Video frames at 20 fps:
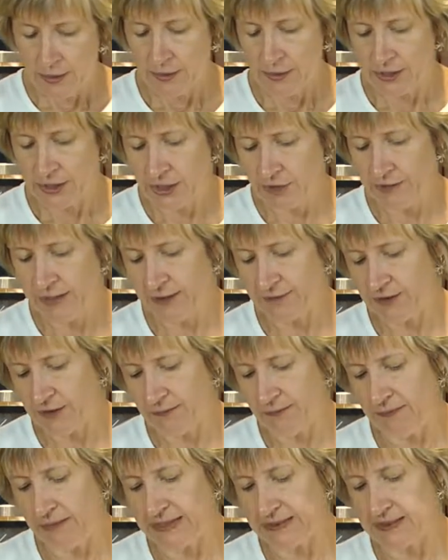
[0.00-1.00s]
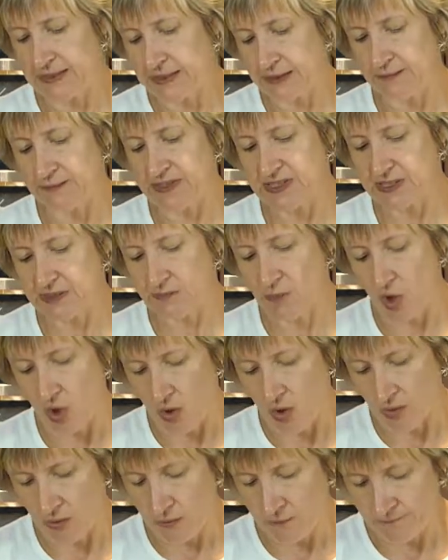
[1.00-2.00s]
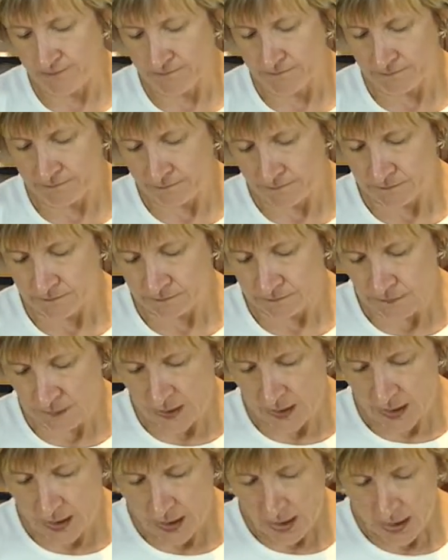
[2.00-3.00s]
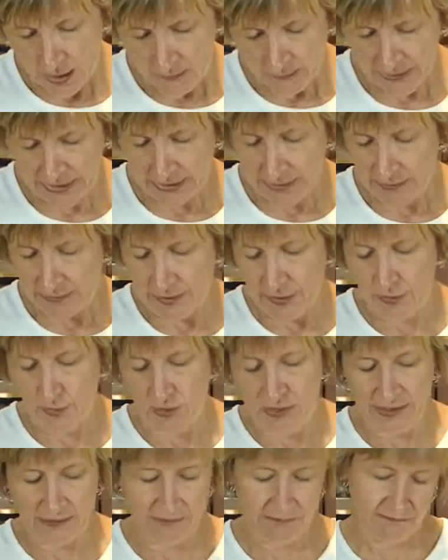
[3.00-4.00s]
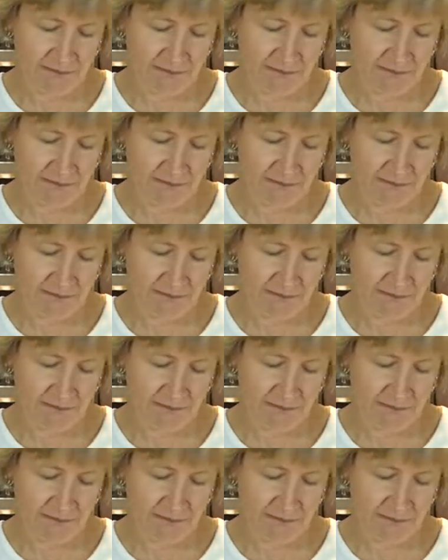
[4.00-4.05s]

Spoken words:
You don't have to mince them small, but you want them